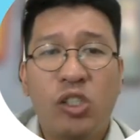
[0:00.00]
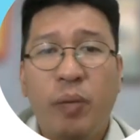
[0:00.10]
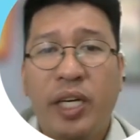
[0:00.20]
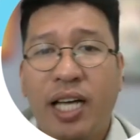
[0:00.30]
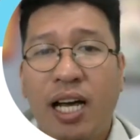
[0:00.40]
to
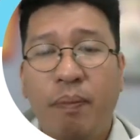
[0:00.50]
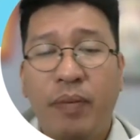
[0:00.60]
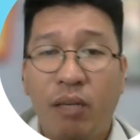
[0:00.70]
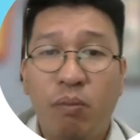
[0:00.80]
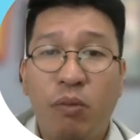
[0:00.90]
become
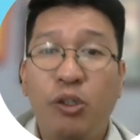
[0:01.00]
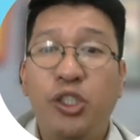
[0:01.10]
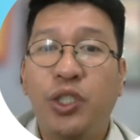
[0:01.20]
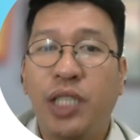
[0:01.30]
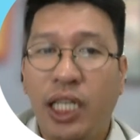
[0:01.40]

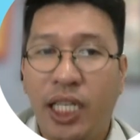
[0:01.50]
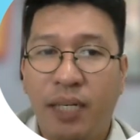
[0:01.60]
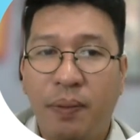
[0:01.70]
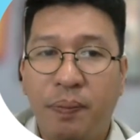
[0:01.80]
emotionally,